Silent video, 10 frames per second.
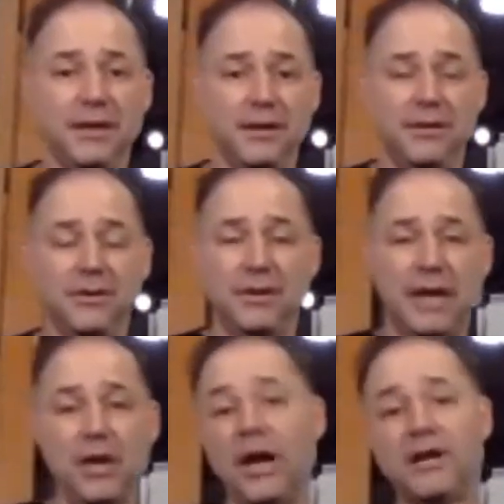A lot of
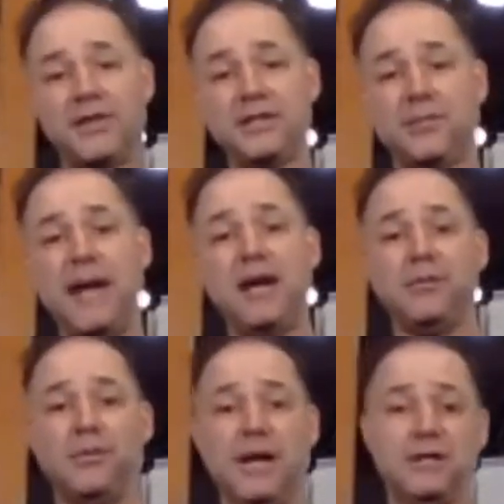things are malleable, right?
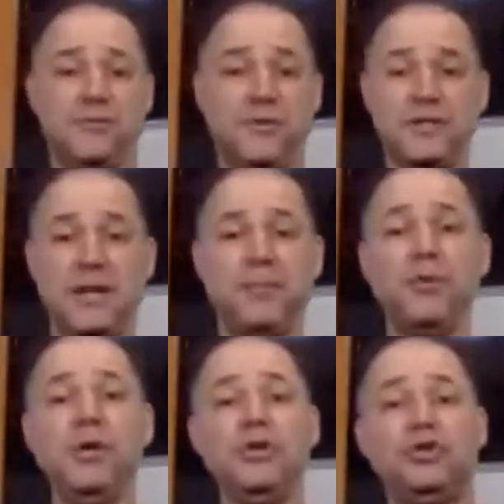So for example,
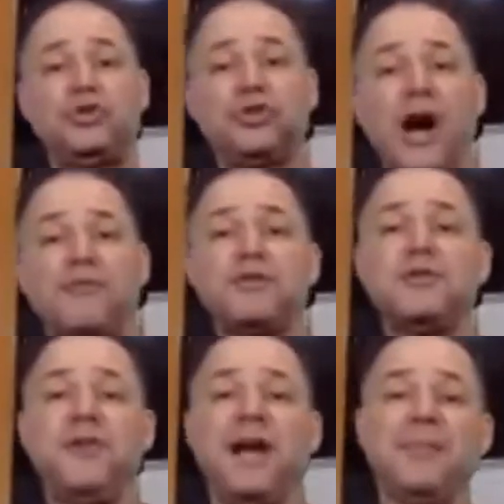software
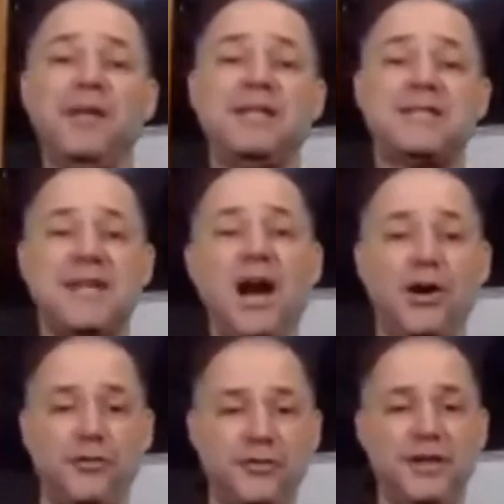development itself
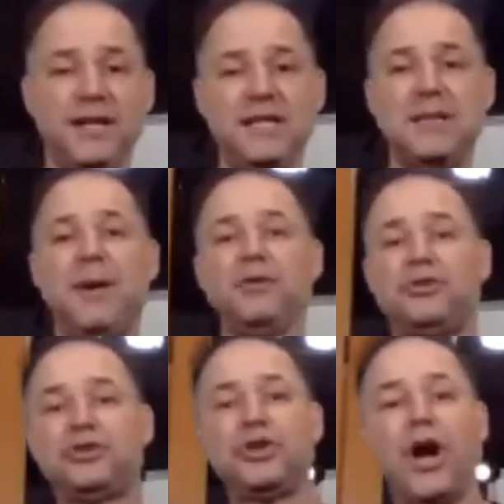is about
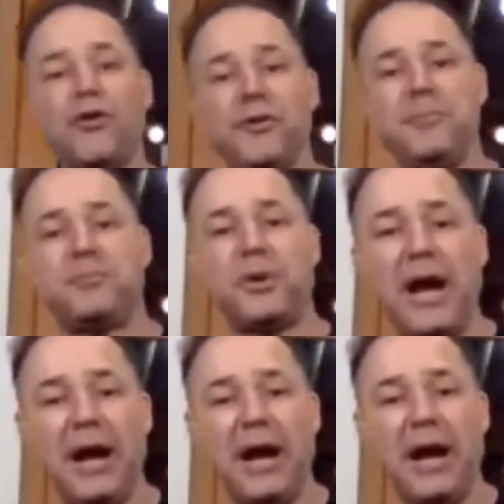solving
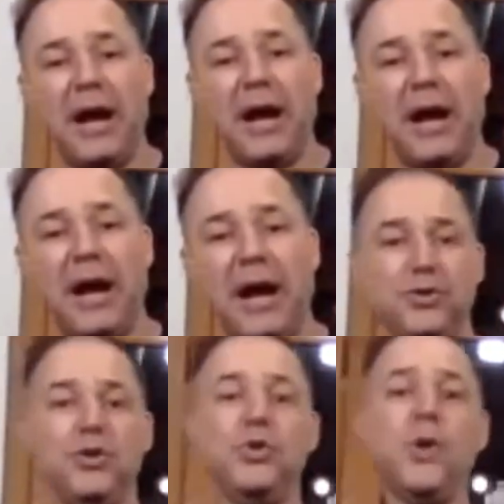problems. So you
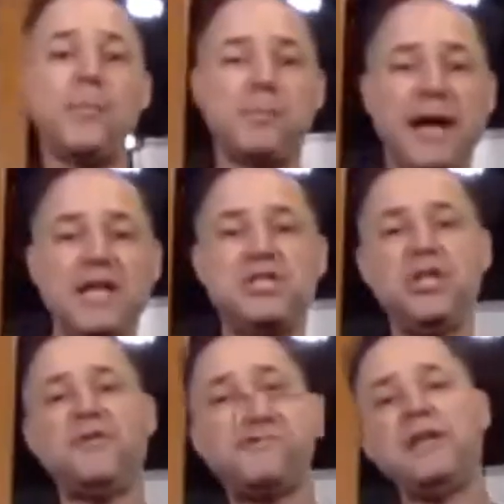apply
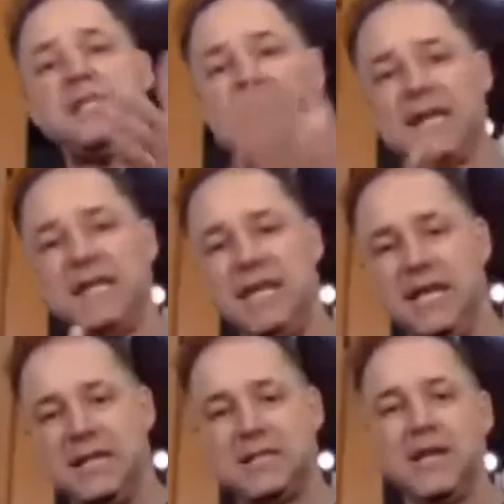different techniques
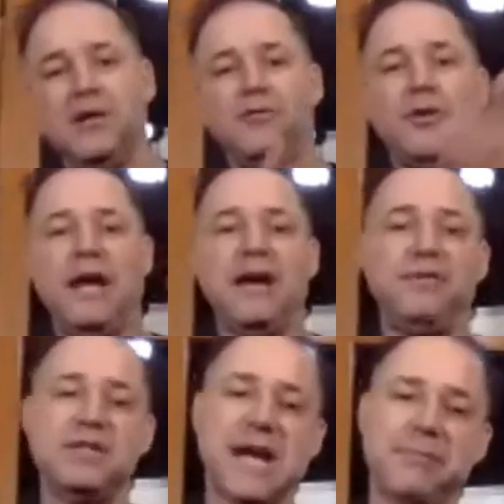for every type
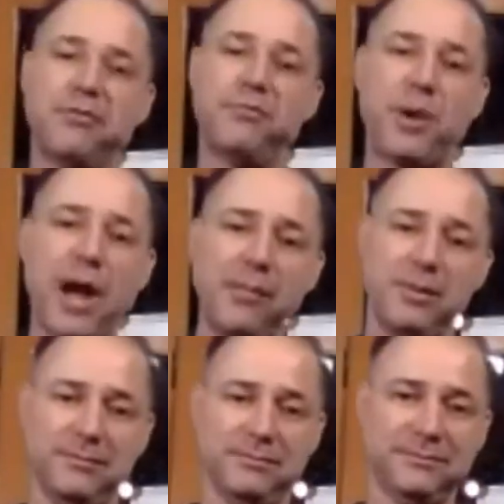of problem,
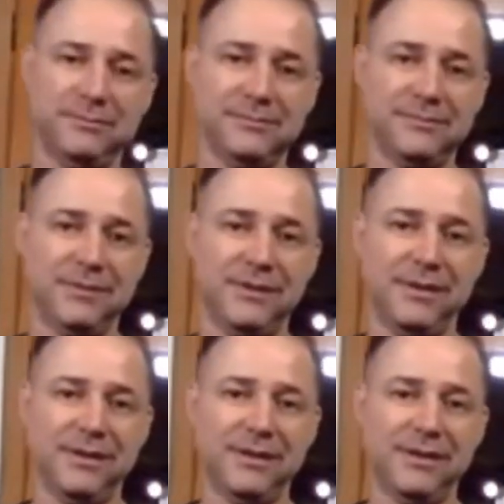
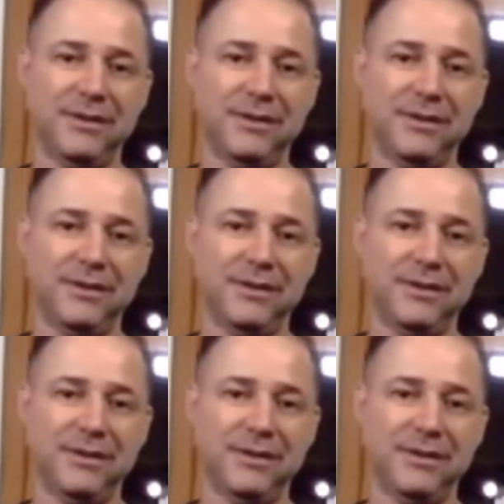right?